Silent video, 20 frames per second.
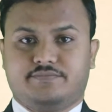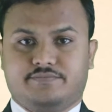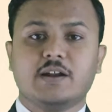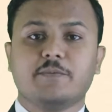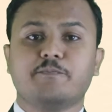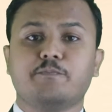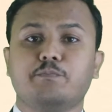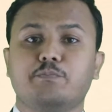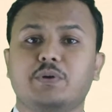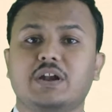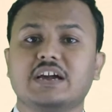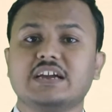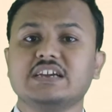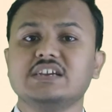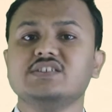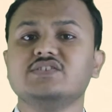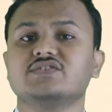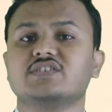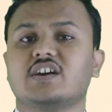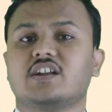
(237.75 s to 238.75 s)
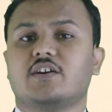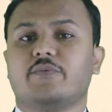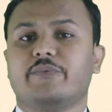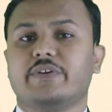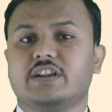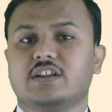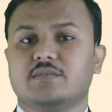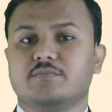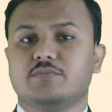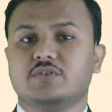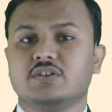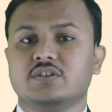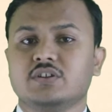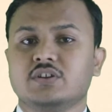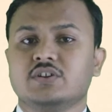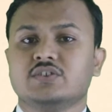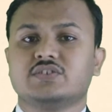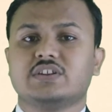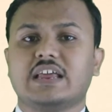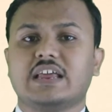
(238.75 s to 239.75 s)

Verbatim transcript: There are plugins are available